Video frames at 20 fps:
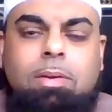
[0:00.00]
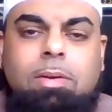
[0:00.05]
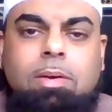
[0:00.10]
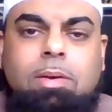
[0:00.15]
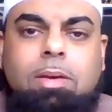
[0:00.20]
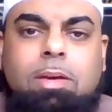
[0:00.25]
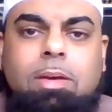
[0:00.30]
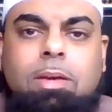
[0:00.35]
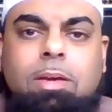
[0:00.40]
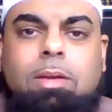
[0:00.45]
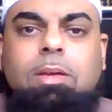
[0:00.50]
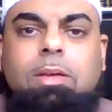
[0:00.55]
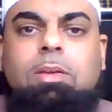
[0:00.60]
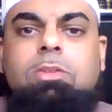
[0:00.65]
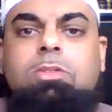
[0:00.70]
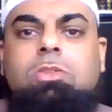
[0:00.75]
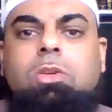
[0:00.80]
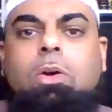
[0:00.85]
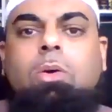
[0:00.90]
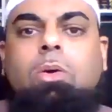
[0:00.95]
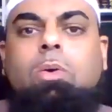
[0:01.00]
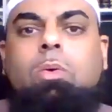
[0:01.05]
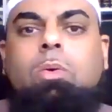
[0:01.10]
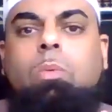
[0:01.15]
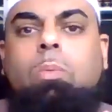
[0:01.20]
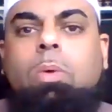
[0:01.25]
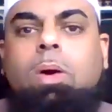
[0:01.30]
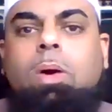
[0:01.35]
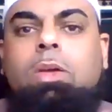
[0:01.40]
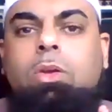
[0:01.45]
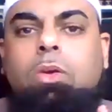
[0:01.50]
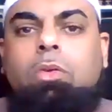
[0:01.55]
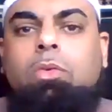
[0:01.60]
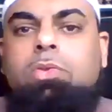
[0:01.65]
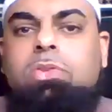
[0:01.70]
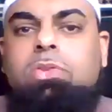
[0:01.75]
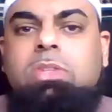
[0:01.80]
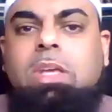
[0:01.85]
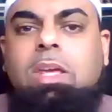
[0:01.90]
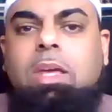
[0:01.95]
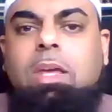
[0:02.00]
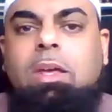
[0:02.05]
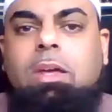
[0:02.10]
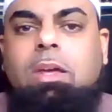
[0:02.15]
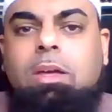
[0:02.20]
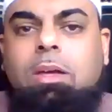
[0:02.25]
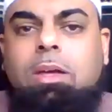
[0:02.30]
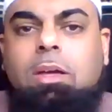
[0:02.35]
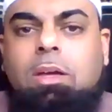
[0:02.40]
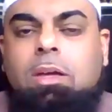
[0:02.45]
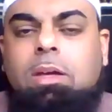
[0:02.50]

Okay, so what you're seeing